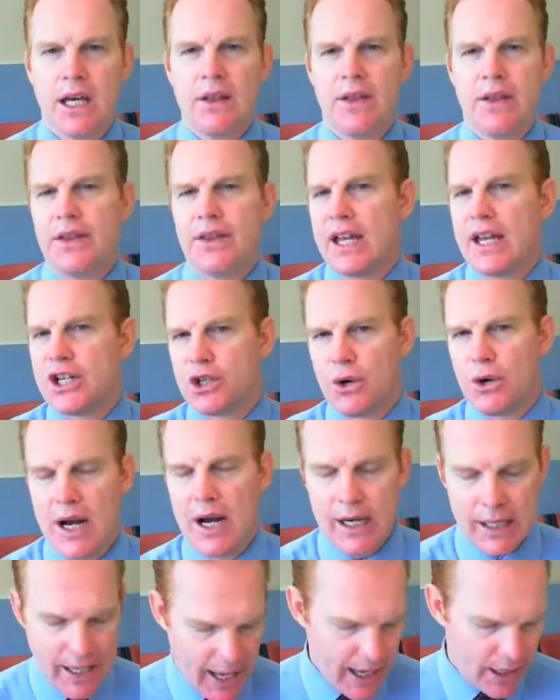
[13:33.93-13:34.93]
that
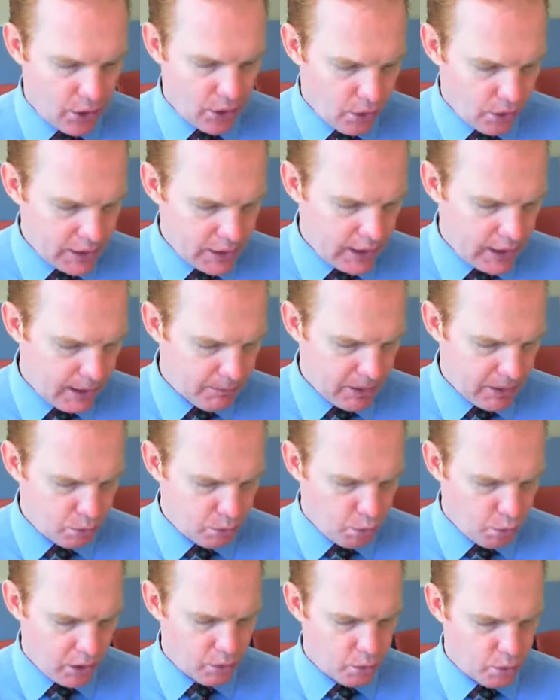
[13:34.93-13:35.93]
training had on him and
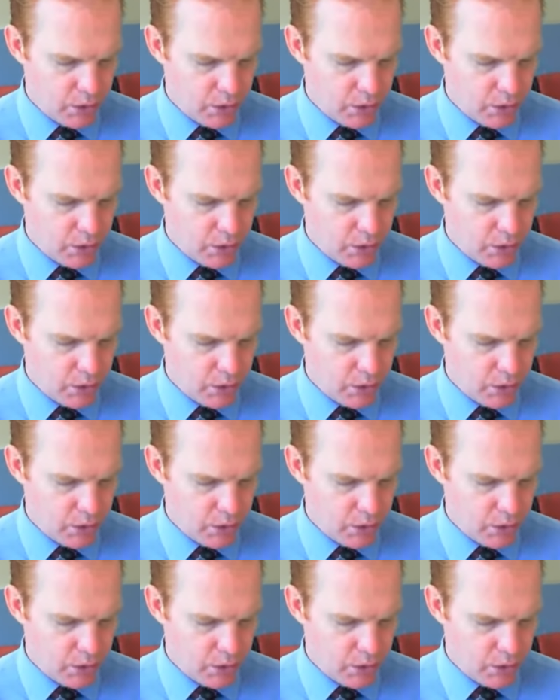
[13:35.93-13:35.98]
what